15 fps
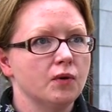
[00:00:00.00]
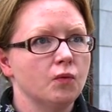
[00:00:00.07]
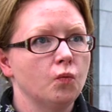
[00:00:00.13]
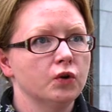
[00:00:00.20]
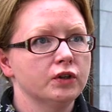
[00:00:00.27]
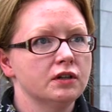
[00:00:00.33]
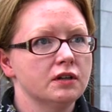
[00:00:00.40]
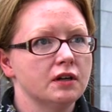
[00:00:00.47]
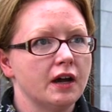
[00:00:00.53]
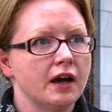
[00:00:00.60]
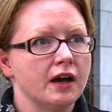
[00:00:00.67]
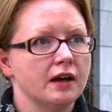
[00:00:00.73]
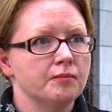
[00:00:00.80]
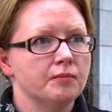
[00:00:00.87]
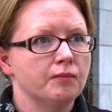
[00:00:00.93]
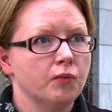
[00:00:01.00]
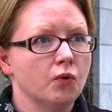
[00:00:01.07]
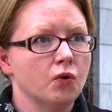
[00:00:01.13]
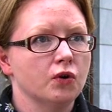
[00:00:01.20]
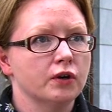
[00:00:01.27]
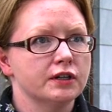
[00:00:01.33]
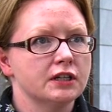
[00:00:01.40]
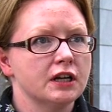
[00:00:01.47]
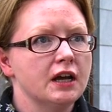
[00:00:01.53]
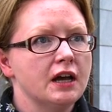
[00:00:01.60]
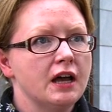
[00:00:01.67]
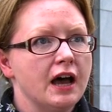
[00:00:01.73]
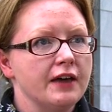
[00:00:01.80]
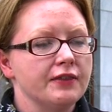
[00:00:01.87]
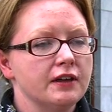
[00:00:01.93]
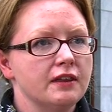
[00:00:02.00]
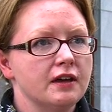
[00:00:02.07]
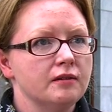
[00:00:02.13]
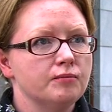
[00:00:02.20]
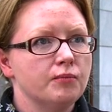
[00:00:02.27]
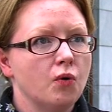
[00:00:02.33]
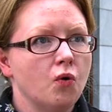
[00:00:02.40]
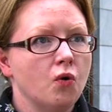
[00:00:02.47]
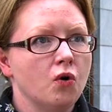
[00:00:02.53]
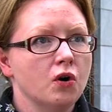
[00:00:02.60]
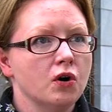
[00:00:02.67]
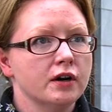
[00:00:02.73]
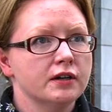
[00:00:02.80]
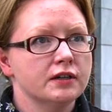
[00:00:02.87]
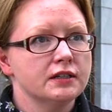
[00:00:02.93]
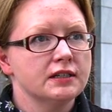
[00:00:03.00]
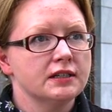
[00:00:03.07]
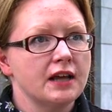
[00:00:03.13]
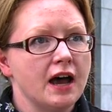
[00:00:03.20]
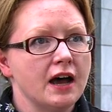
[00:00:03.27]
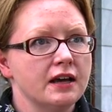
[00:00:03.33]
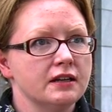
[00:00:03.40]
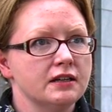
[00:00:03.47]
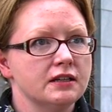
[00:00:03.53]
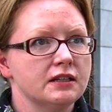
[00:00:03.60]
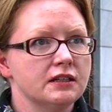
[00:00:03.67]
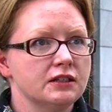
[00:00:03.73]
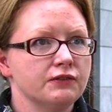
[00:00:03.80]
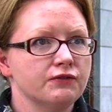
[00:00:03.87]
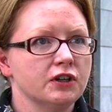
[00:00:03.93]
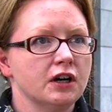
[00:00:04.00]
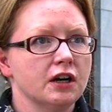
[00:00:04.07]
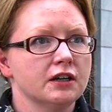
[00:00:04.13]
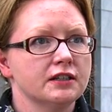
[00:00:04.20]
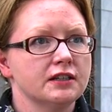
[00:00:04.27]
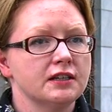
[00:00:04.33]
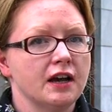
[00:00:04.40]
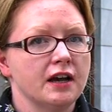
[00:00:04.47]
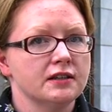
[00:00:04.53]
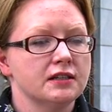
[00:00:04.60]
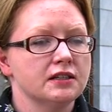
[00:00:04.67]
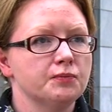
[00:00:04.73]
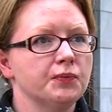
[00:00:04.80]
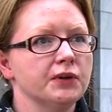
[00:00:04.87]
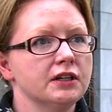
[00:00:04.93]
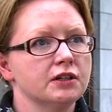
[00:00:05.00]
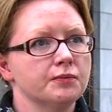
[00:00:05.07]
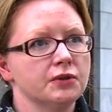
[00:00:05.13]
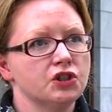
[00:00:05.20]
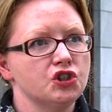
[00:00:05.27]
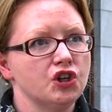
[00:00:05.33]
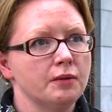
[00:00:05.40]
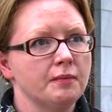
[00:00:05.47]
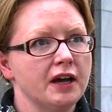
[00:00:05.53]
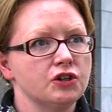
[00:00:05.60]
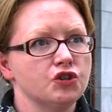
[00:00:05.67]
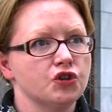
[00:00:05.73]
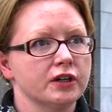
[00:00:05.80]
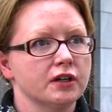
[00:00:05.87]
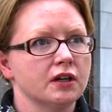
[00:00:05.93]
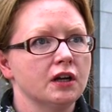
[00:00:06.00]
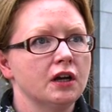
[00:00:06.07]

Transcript: wooden board, and they then pour sand, different coloured sands, to build up a geometric